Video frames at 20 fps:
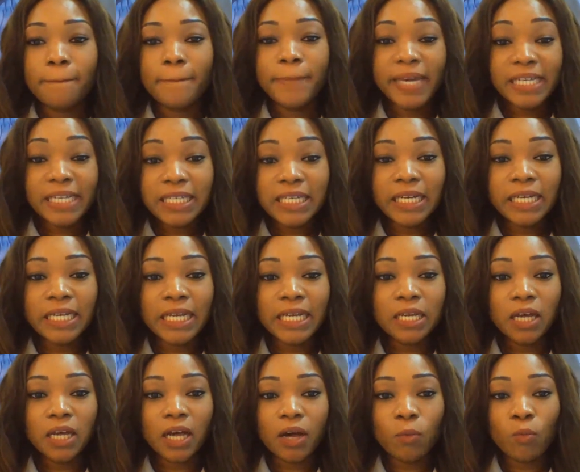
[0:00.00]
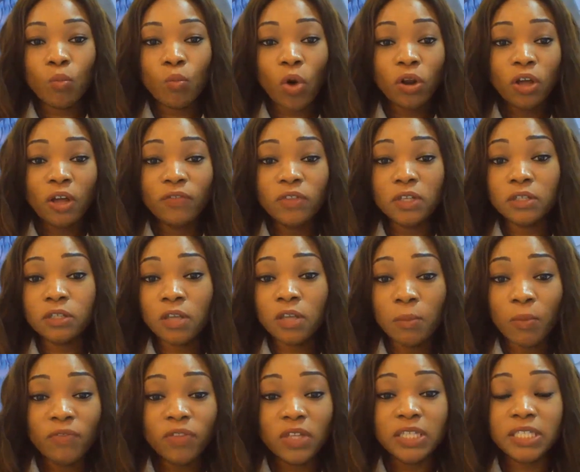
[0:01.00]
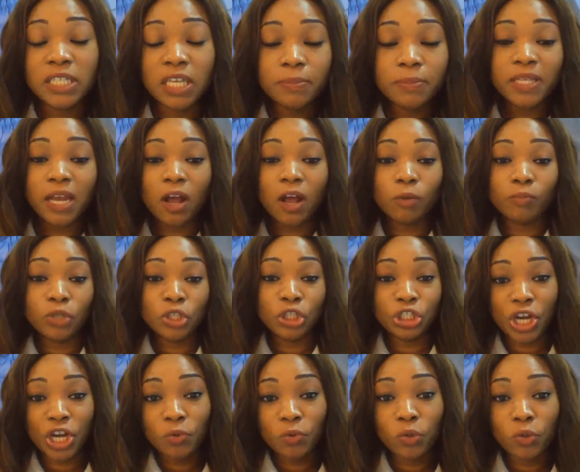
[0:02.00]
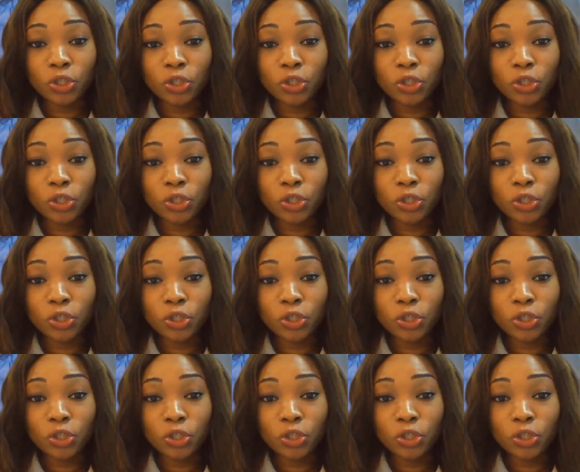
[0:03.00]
basically some of the tips that I'll be sharing